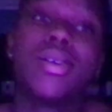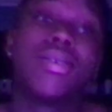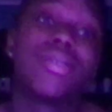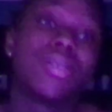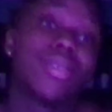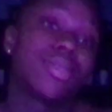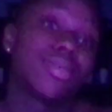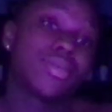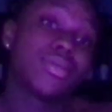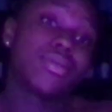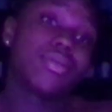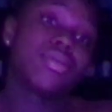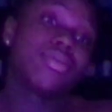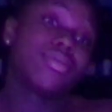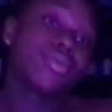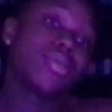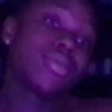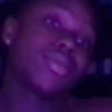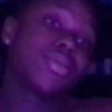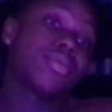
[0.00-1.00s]
That's all
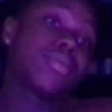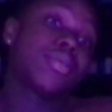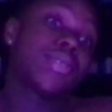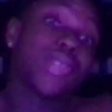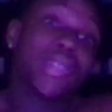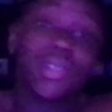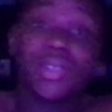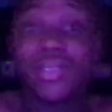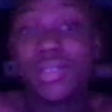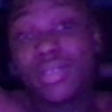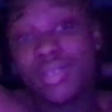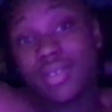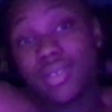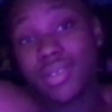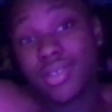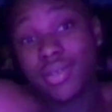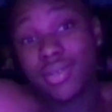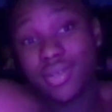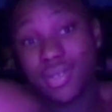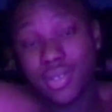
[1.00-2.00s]
I'm saying. That's all
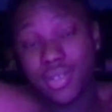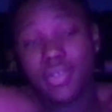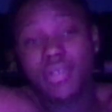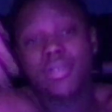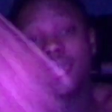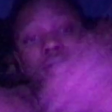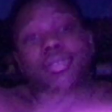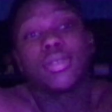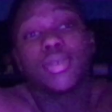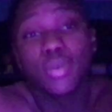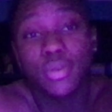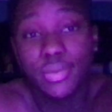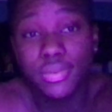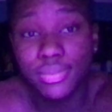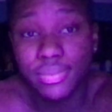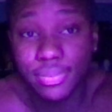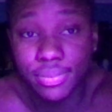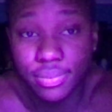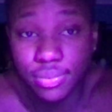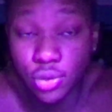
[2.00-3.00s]
I'm saying. So
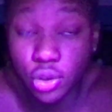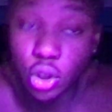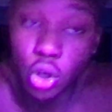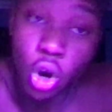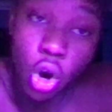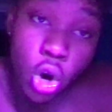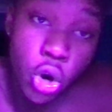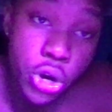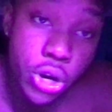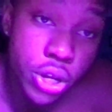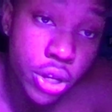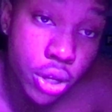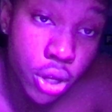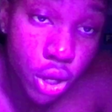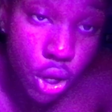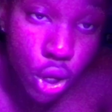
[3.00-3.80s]
Sha'Carri,